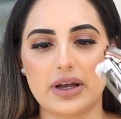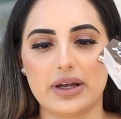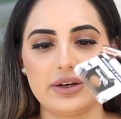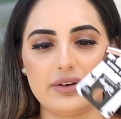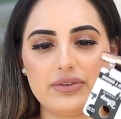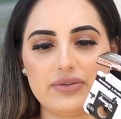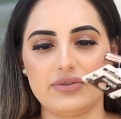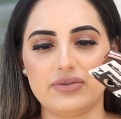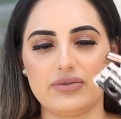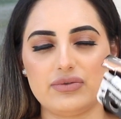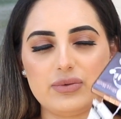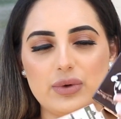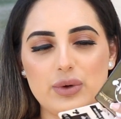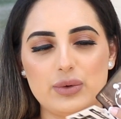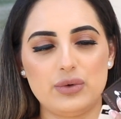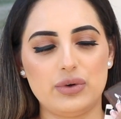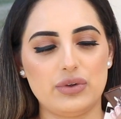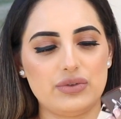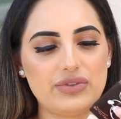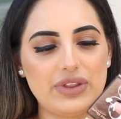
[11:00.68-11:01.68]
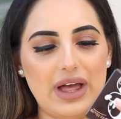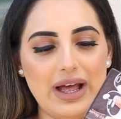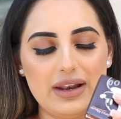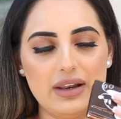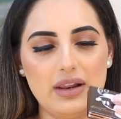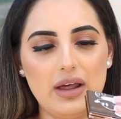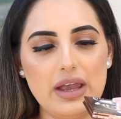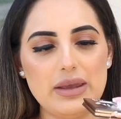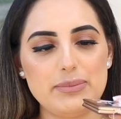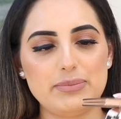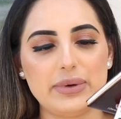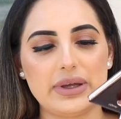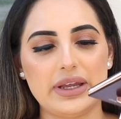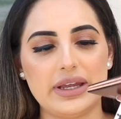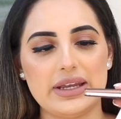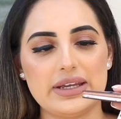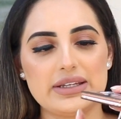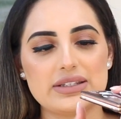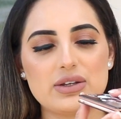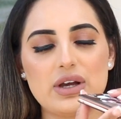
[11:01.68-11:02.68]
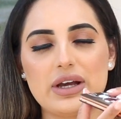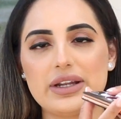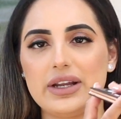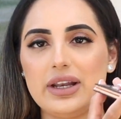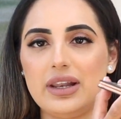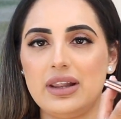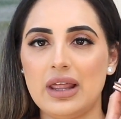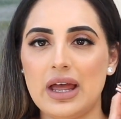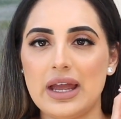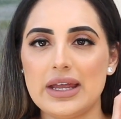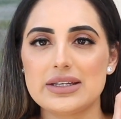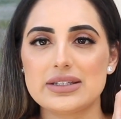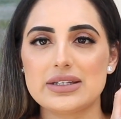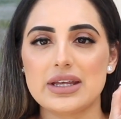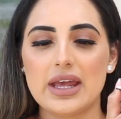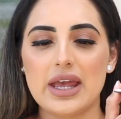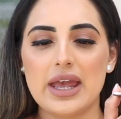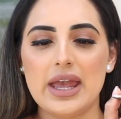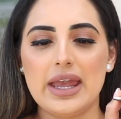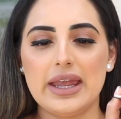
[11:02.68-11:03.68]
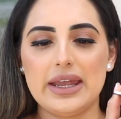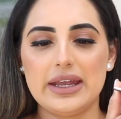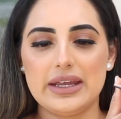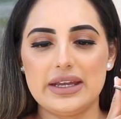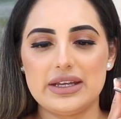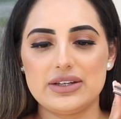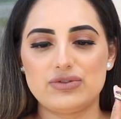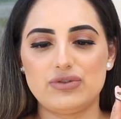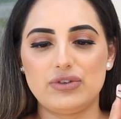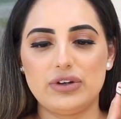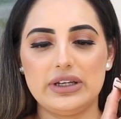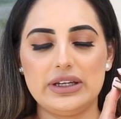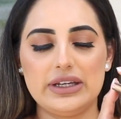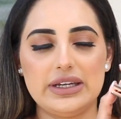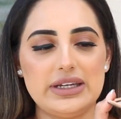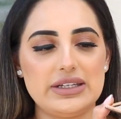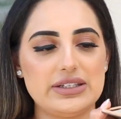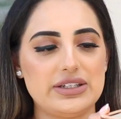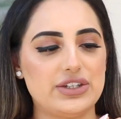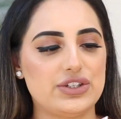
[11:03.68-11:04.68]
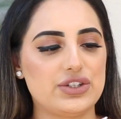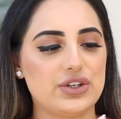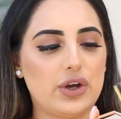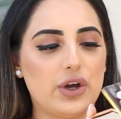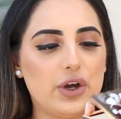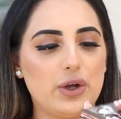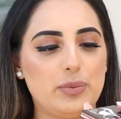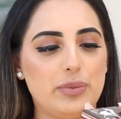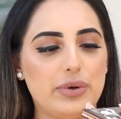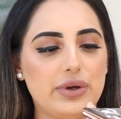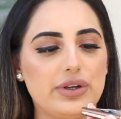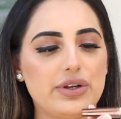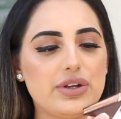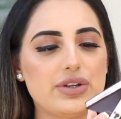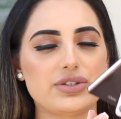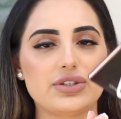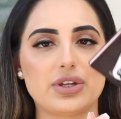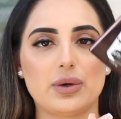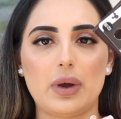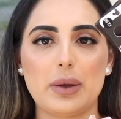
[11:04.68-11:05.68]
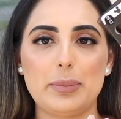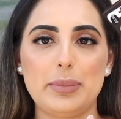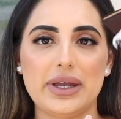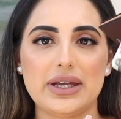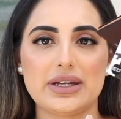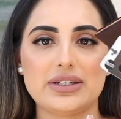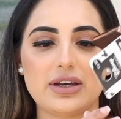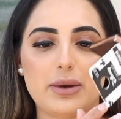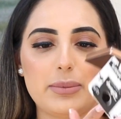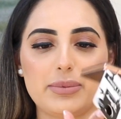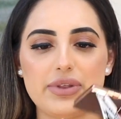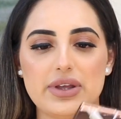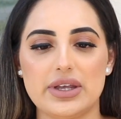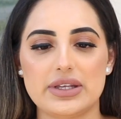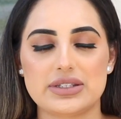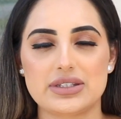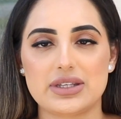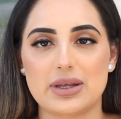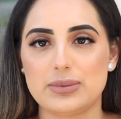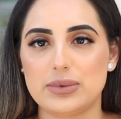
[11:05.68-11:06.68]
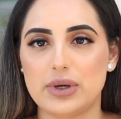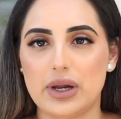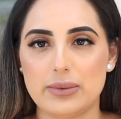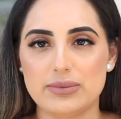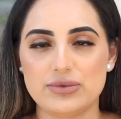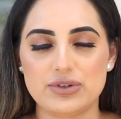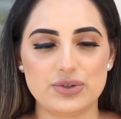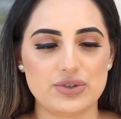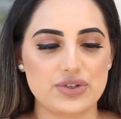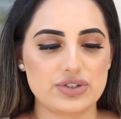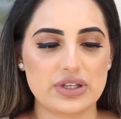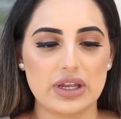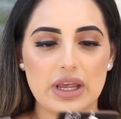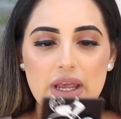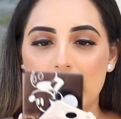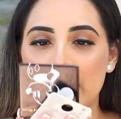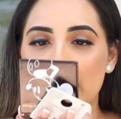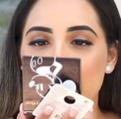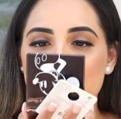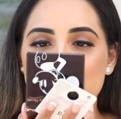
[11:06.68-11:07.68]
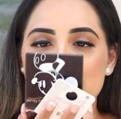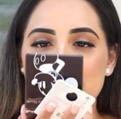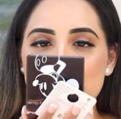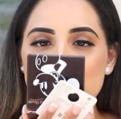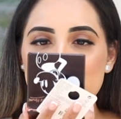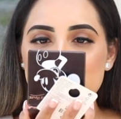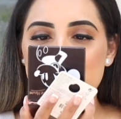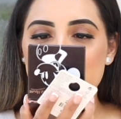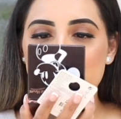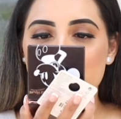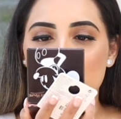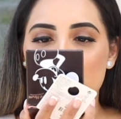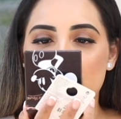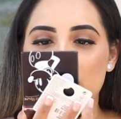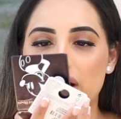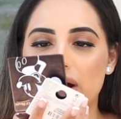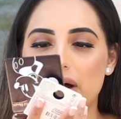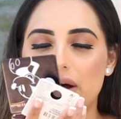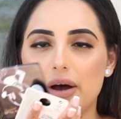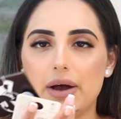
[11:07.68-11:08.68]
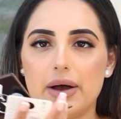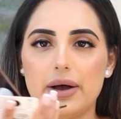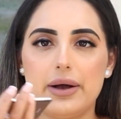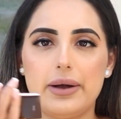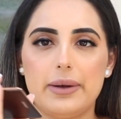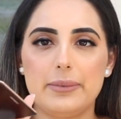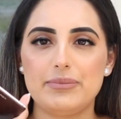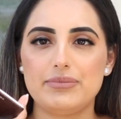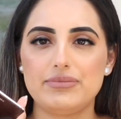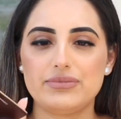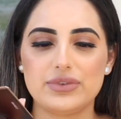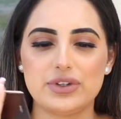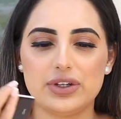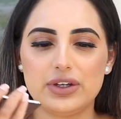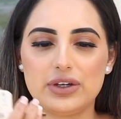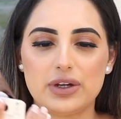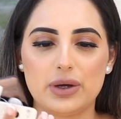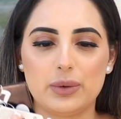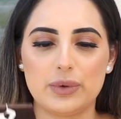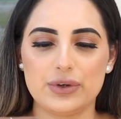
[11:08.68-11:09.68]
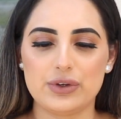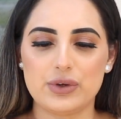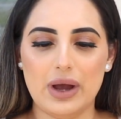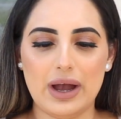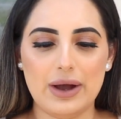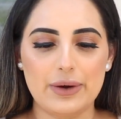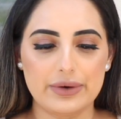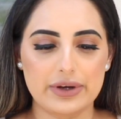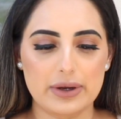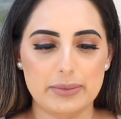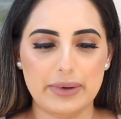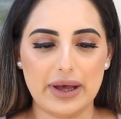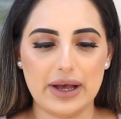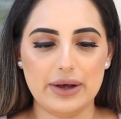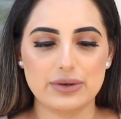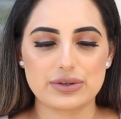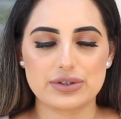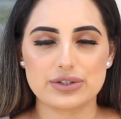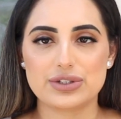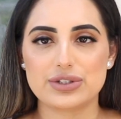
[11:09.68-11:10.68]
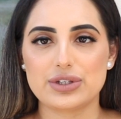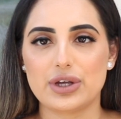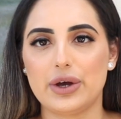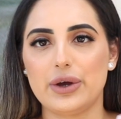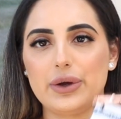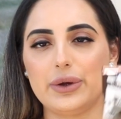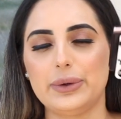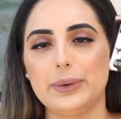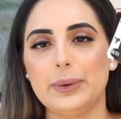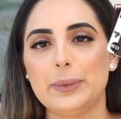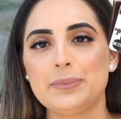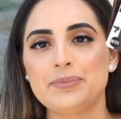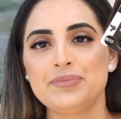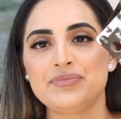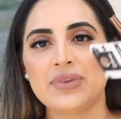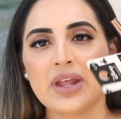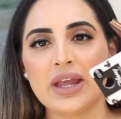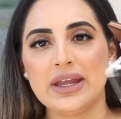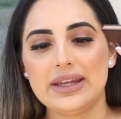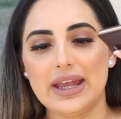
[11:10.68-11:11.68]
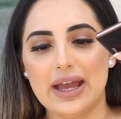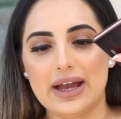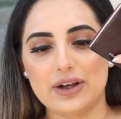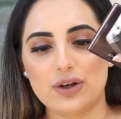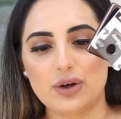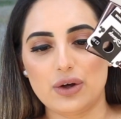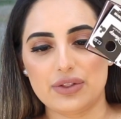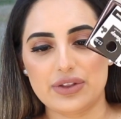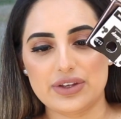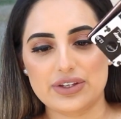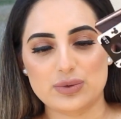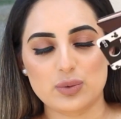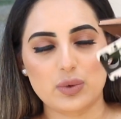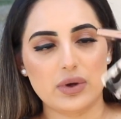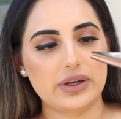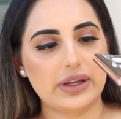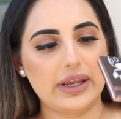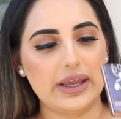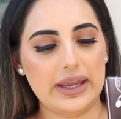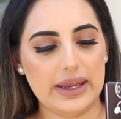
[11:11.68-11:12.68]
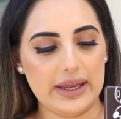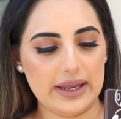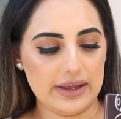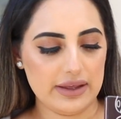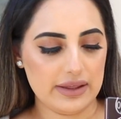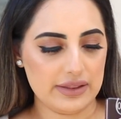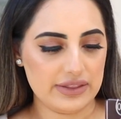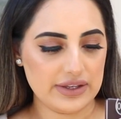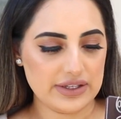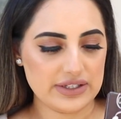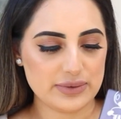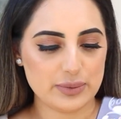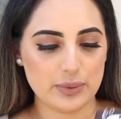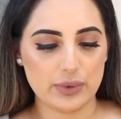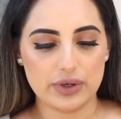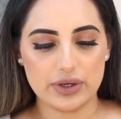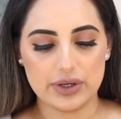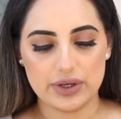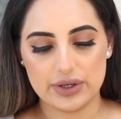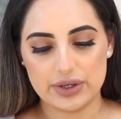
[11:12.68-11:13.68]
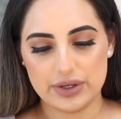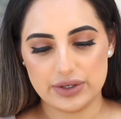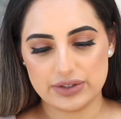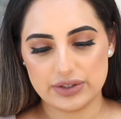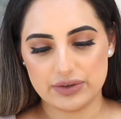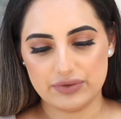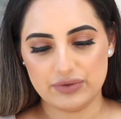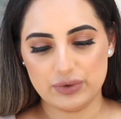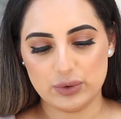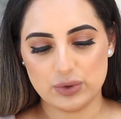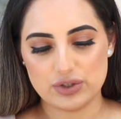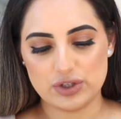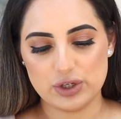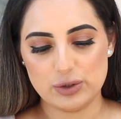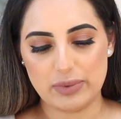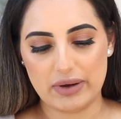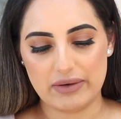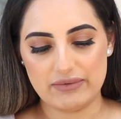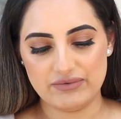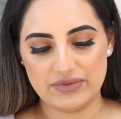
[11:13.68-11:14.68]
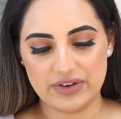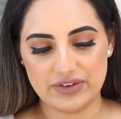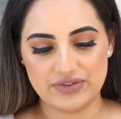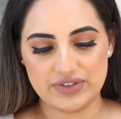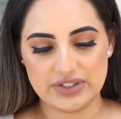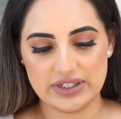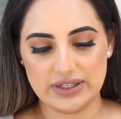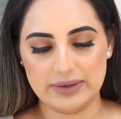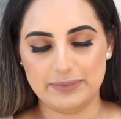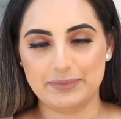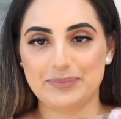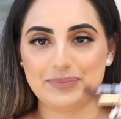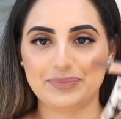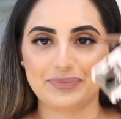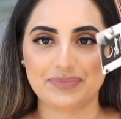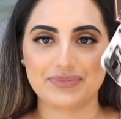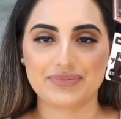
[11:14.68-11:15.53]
kind of, well, not that light, but it is kind of light. It is really easy to open. So I picked up this. Sometimes you just need a mirror, um, you know, when you're out and about. So yeah, got this one here. This was for £2.50.